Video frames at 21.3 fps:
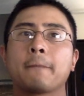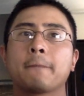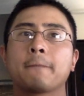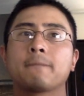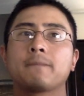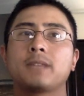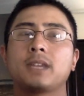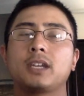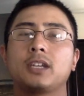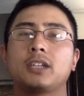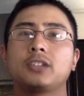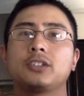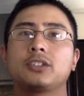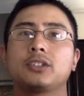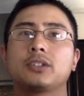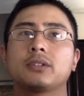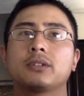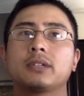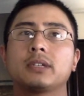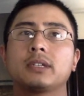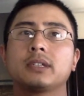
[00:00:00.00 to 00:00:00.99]
the
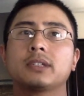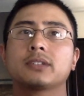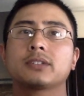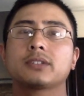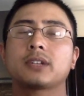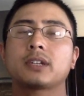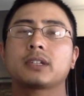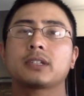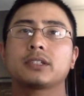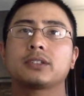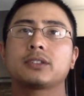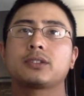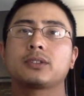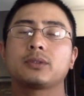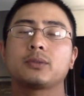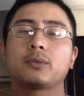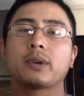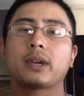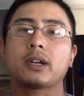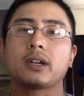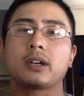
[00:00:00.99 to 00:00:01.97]
injury started to
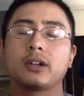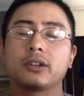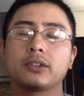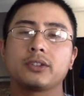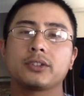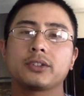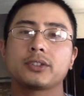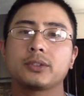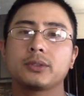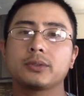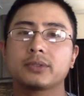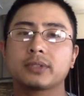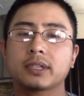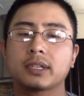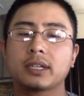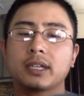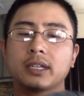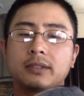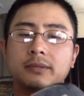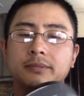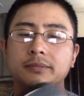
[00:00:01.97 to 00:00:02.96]
wear other shoes
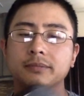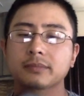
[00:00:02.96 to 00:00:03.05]
again,